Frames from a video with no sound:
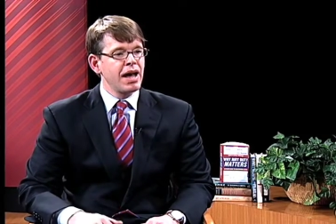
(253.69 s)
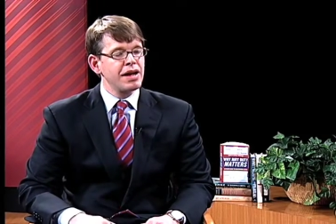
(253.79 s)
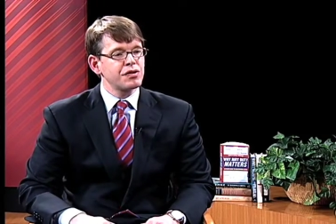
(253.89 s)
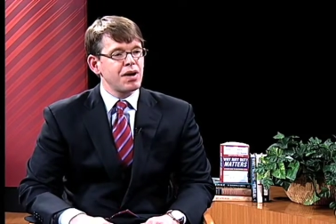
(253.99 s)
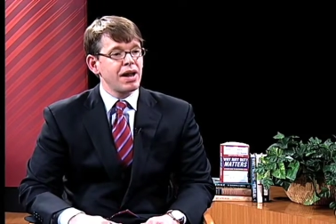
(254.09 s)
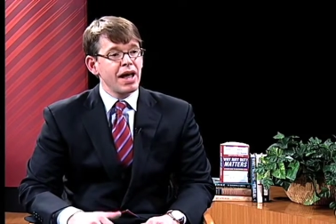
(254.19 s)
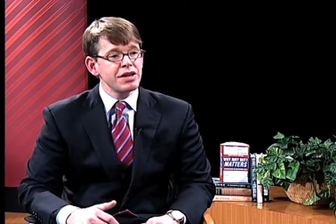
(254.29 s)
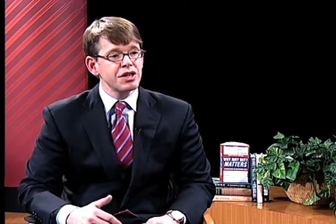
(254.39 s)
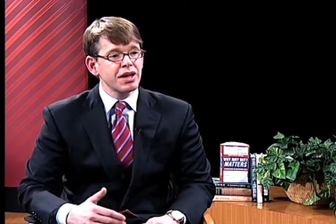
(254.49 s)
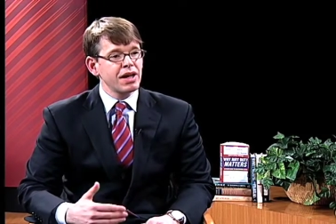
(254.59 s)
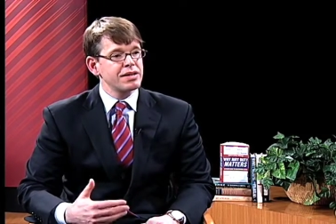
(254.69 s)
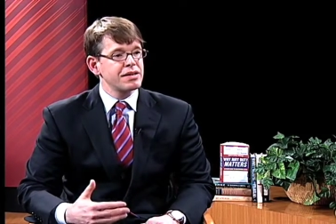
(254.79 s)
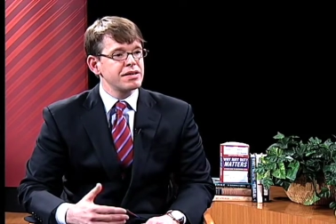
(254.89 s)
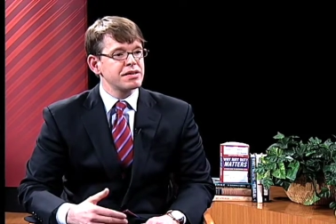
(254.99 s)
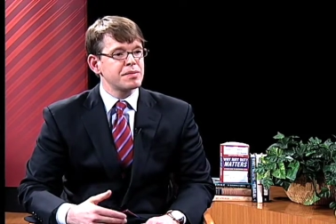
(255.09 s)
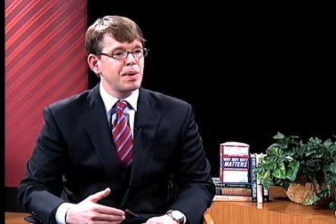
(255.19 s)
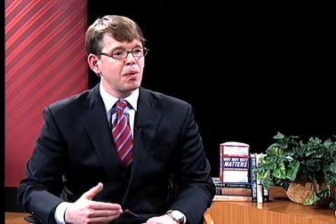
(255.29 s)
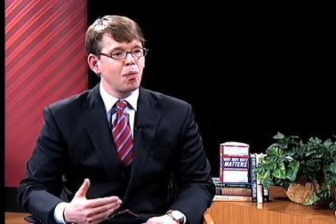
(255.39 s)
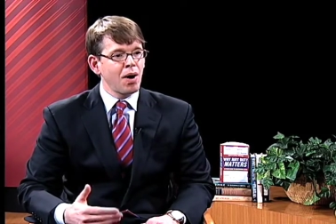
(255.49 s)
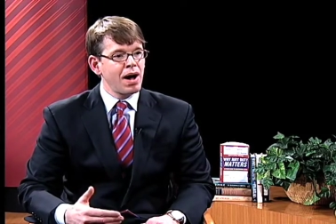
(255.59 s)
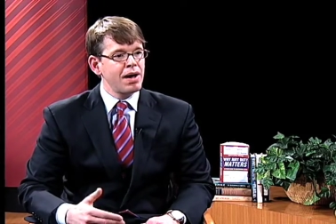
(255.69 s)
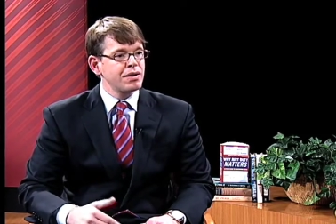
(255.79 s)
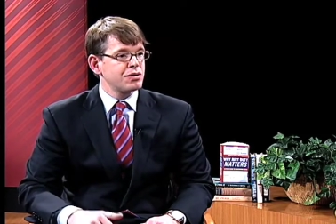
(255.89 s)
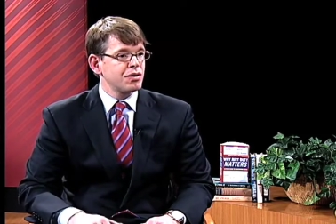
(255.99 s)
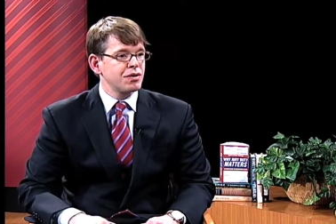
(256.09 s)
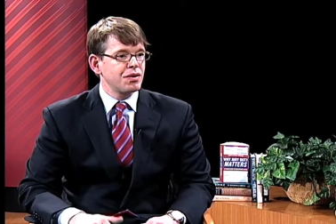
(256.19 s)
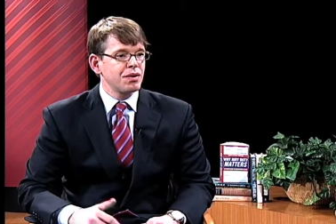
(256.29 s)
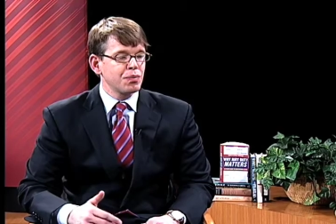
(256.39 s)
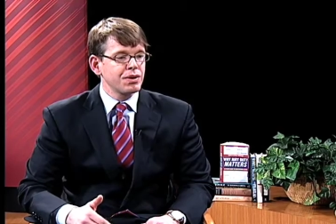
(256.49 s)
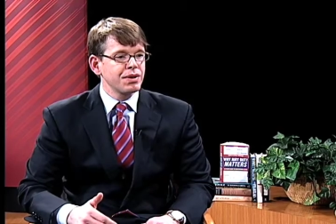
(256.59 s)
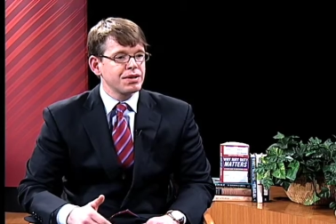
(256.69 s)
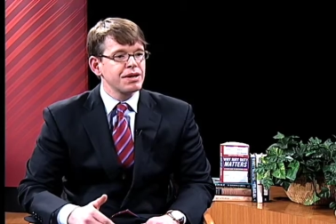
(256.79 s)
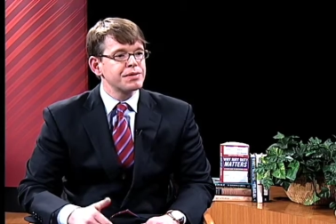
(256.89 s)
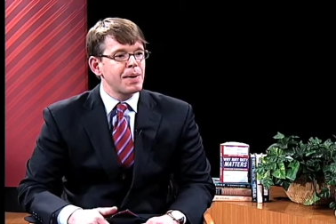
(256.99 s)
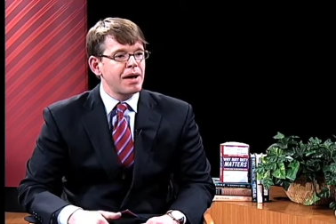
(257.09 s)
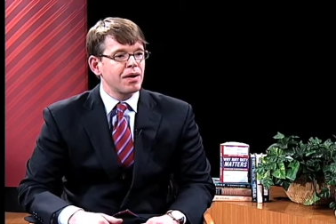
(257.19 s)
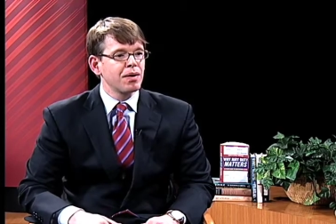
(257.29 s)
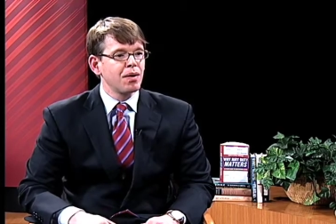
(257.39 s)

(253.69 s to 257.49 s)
and try to educate citizens about why jury duty really does matter,